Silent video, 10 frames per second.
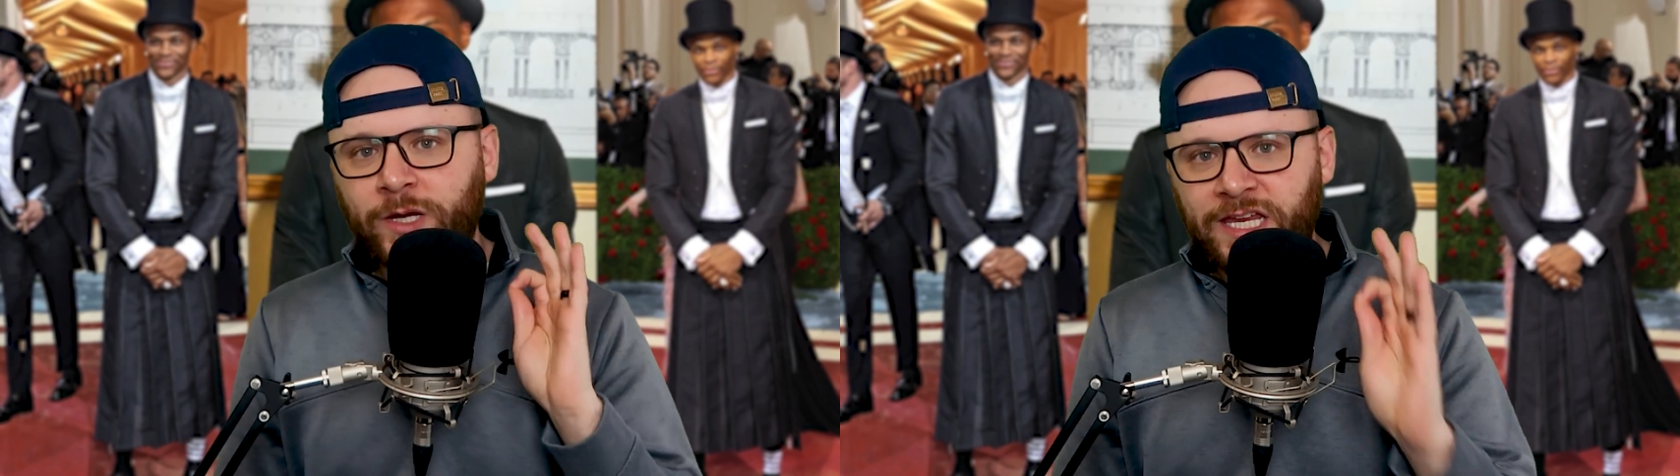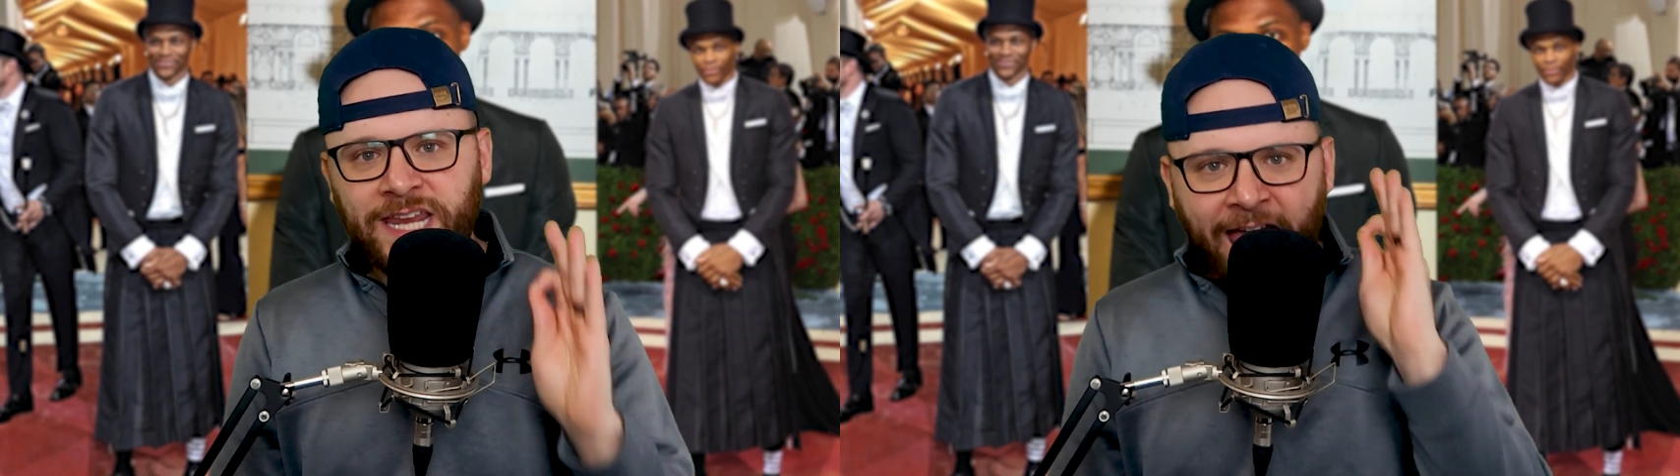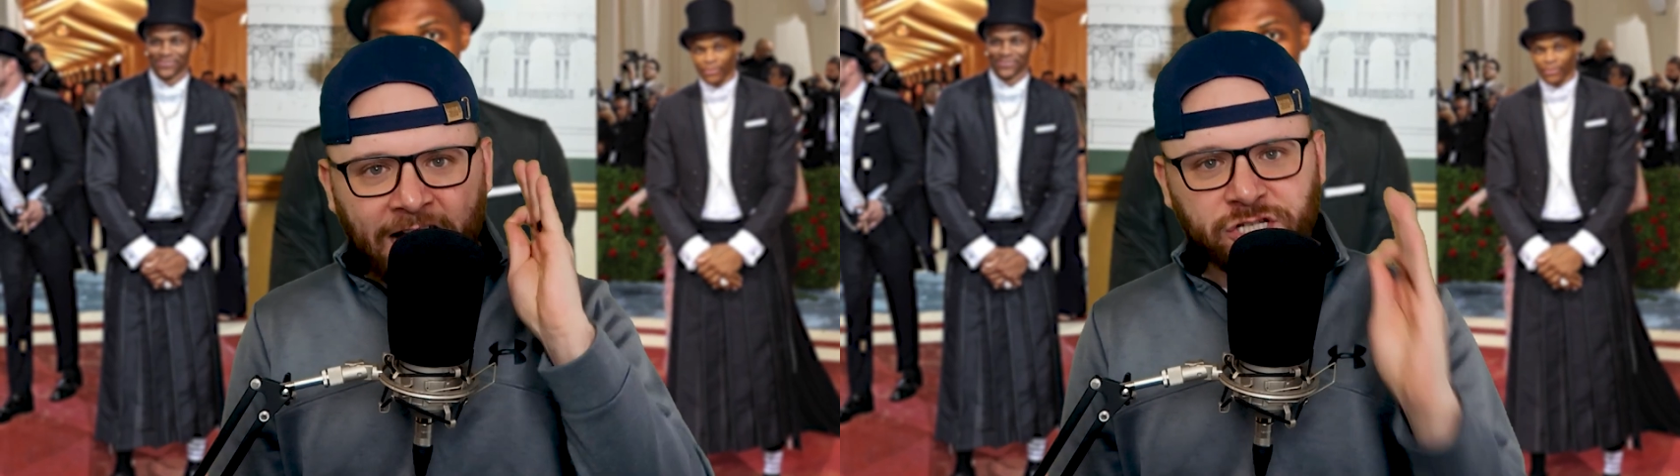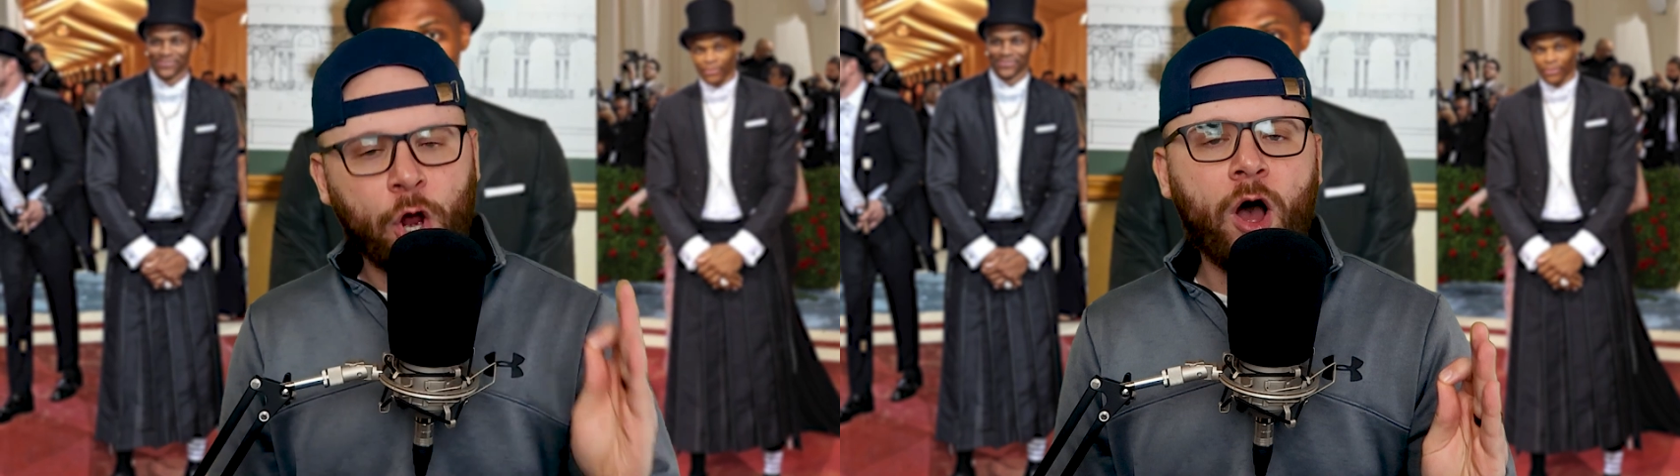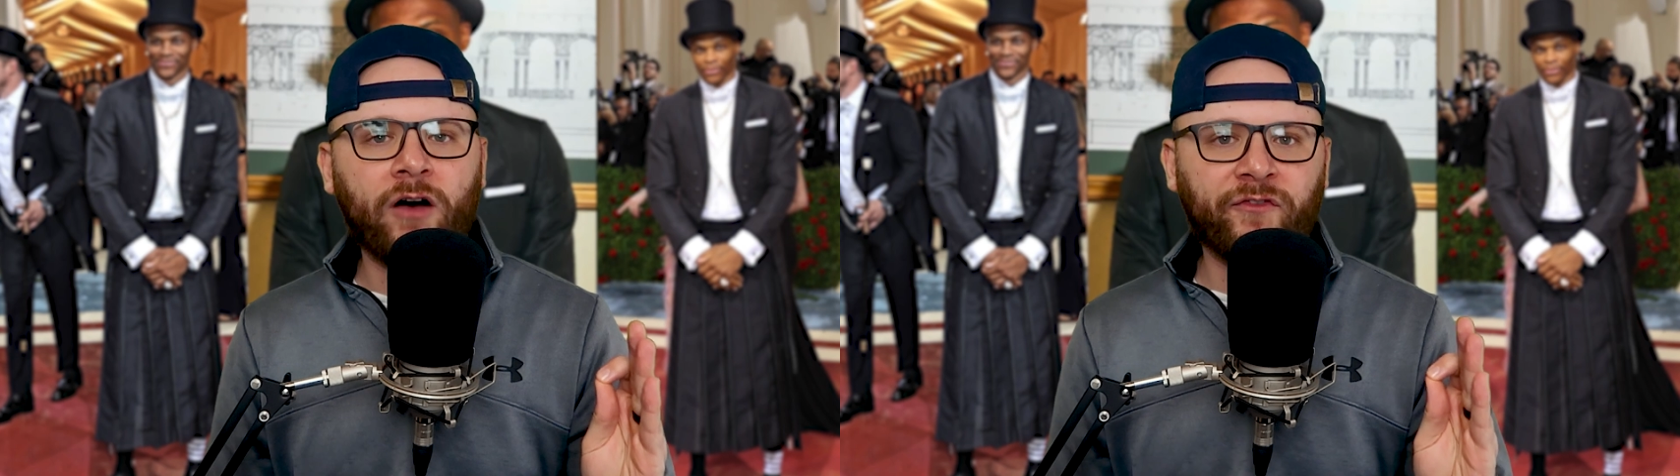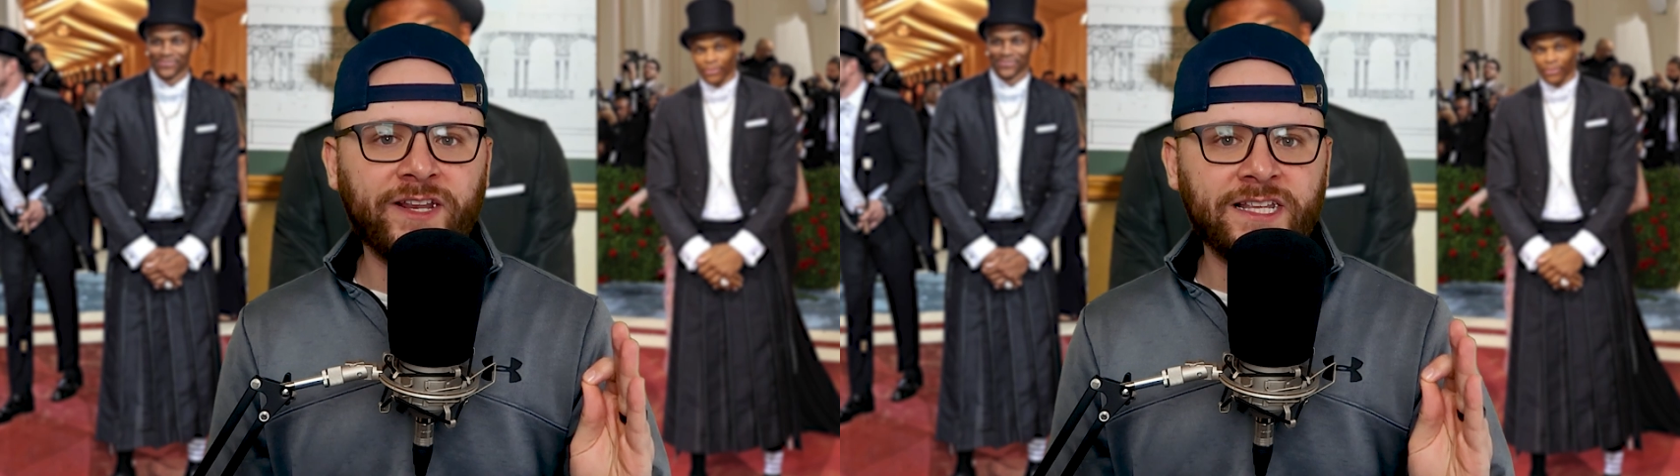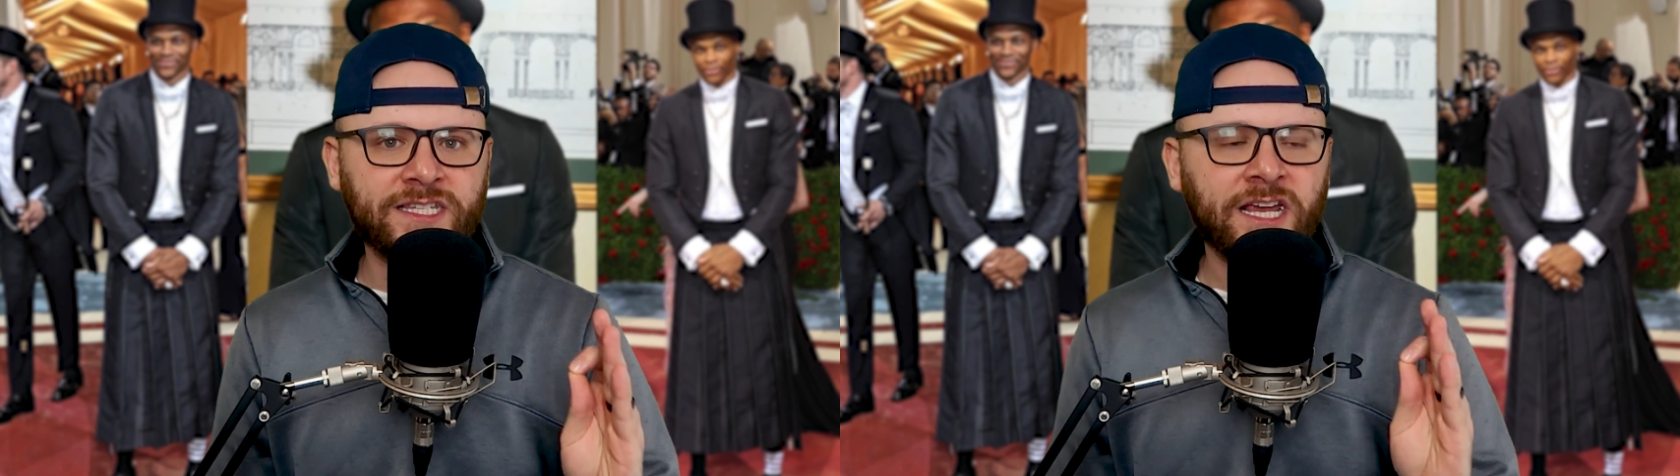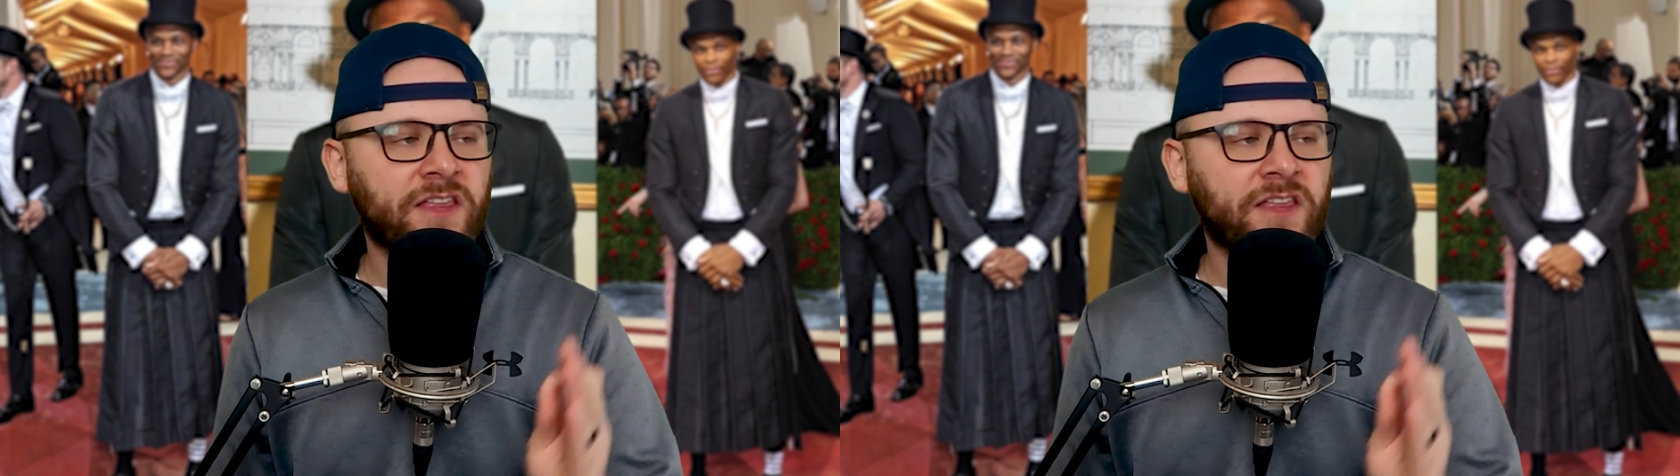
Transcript: he has confidence